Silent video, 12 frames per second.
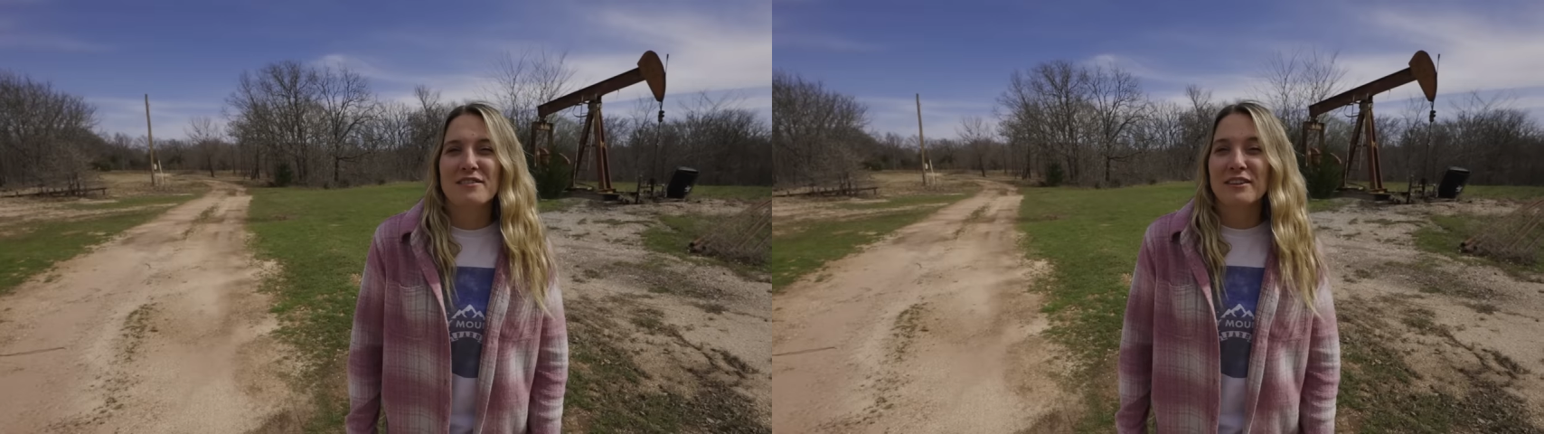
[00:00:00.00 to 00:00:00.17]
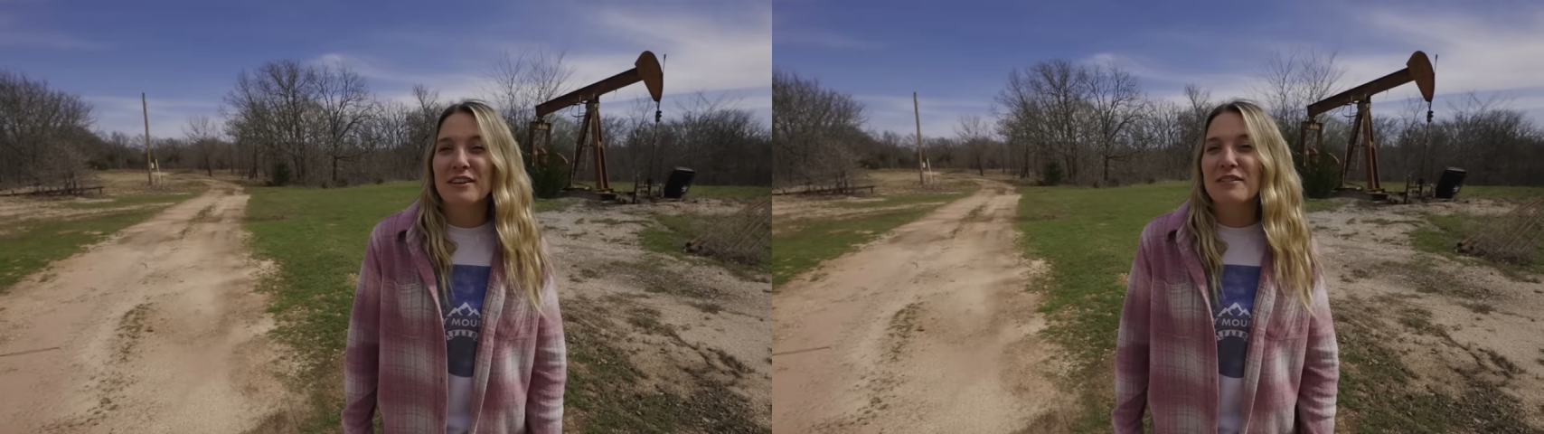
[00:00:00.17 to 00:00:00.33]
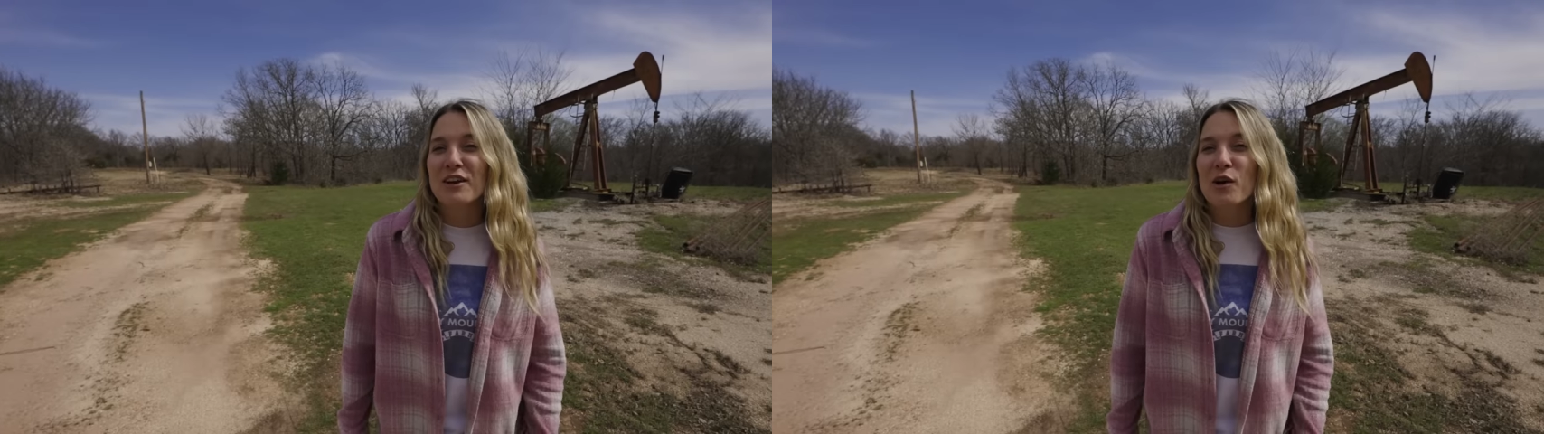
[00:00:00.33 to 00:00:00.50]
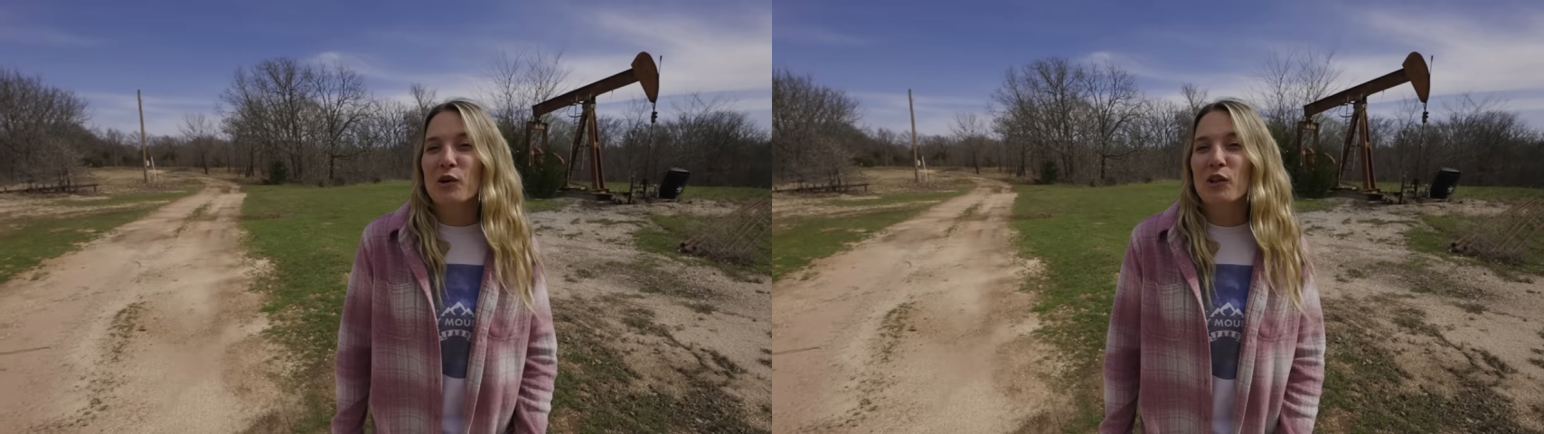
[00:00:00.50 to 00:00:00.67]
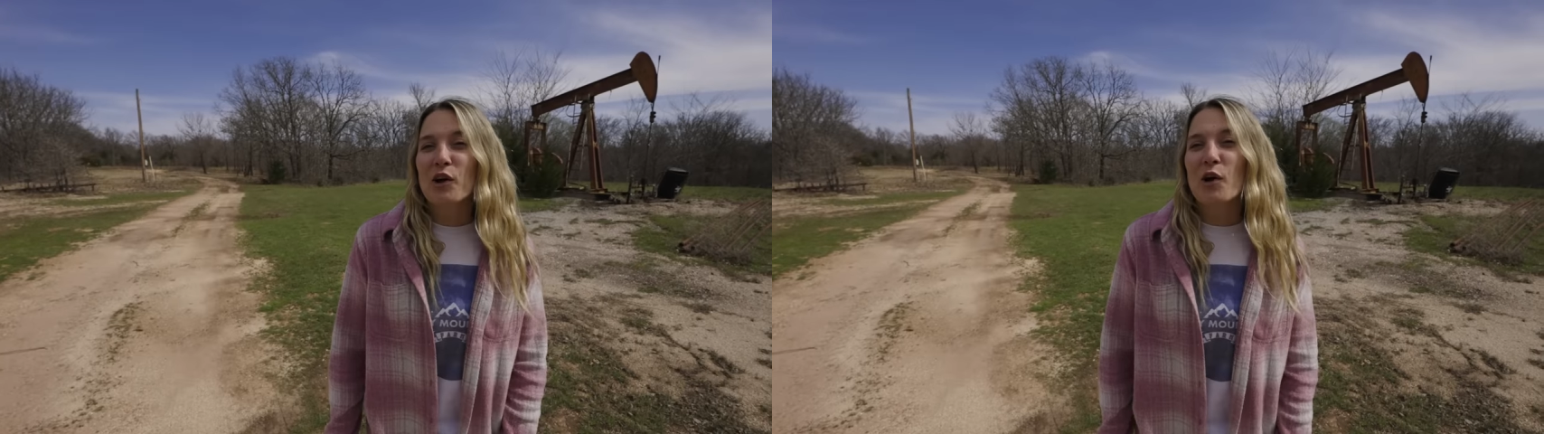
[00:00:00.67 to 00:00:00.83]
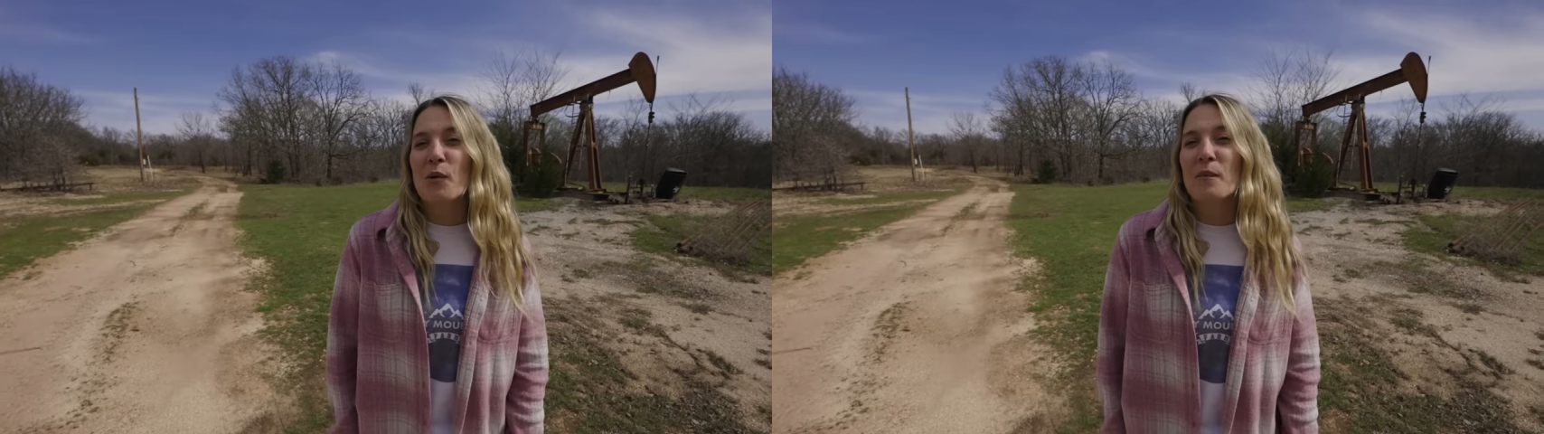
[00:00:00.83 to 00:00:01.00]
you live in
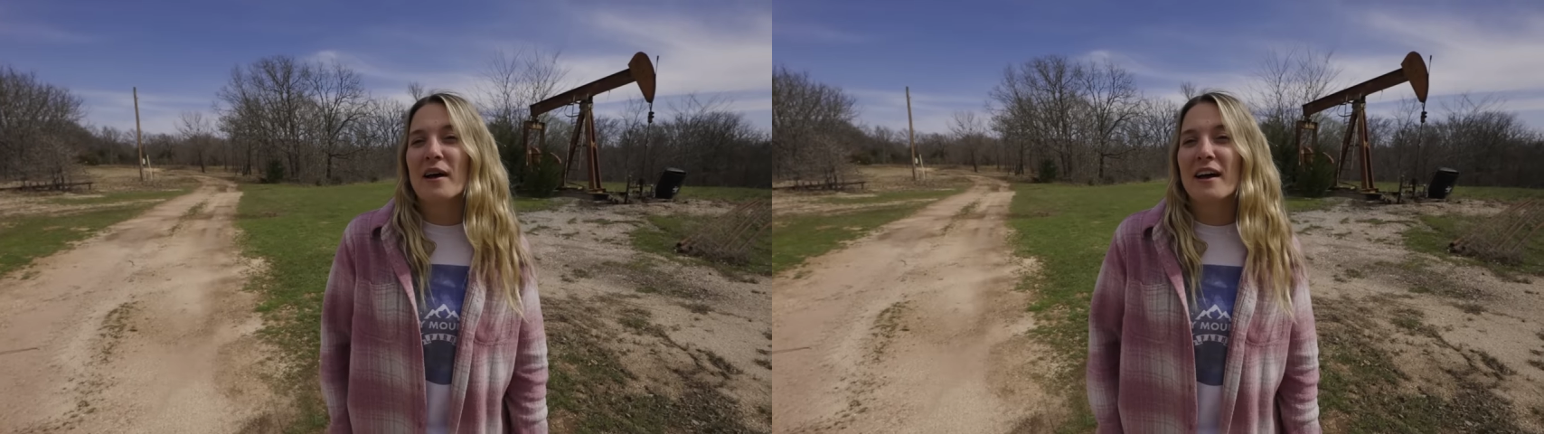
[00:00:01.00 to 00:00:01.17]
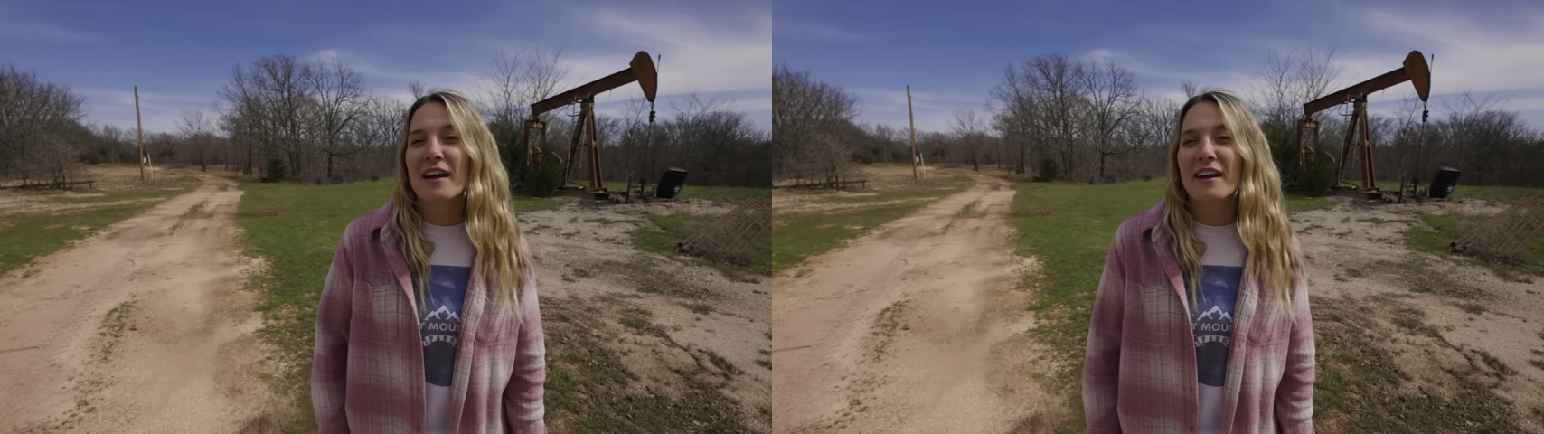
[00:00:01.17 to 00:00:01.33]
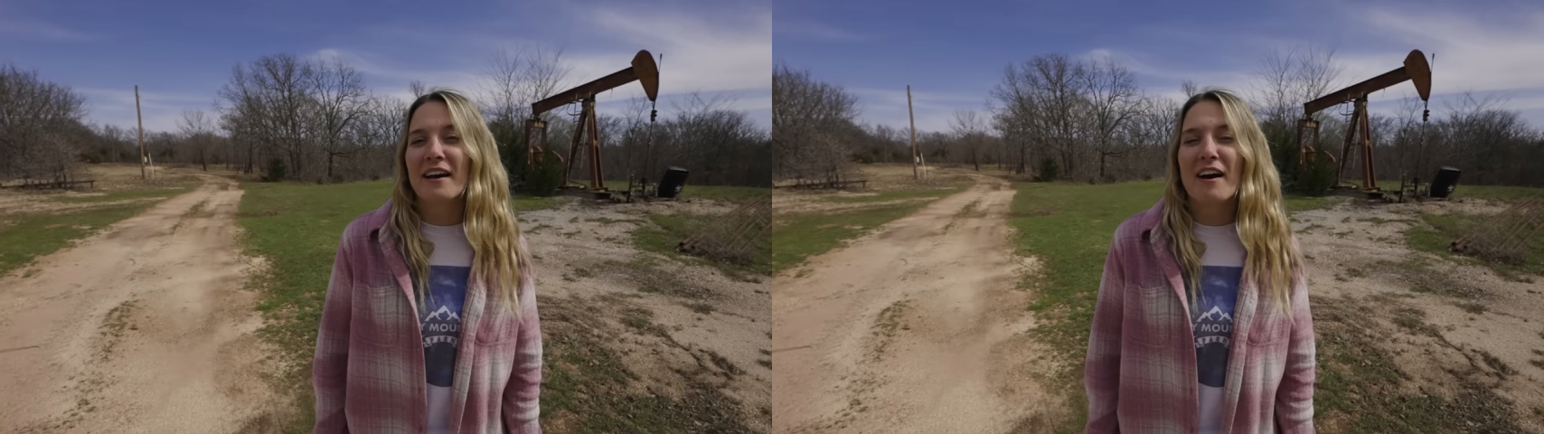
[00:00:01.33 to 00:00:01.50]
Oklahoma,